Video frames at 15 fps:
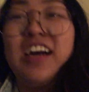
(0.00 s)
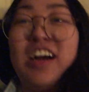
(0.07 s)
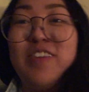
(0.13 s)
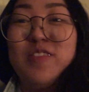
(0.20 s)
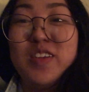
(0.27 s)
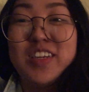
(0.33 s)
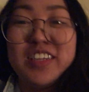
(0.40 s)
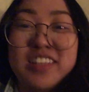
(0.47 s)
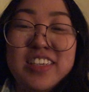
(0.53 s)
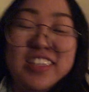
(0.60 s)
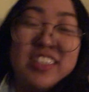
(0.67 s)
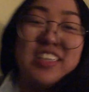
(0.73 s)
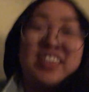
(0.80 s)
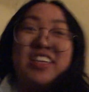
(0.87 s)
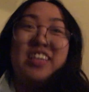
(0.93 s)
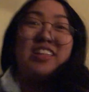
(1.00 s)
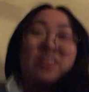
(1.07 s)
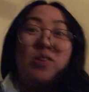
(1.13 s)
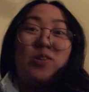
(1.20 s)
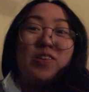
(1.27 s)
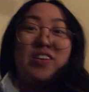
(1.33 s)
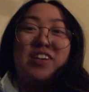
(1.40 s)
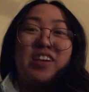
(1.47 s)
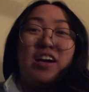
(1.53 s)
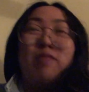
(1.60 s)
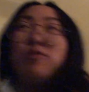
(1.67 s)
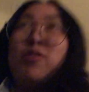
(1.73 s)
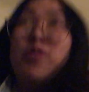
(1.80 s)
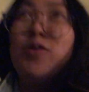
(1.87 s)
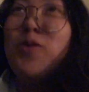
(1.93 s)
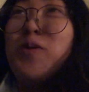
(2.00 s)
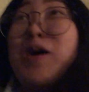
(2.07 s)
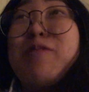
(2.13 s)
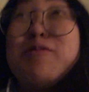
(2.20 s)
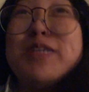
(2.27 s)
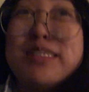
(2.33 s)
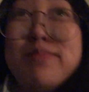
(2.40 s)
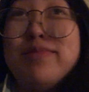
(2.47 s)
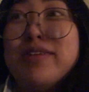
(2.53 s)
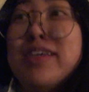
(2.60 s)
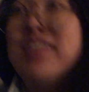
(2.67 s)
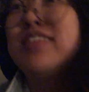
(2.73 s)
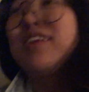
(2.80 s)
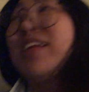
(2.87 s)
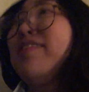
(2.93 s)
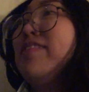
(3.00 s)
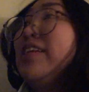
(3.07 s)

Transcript: i'm literally sitting in the corner i don't know why i'm whispering he's not even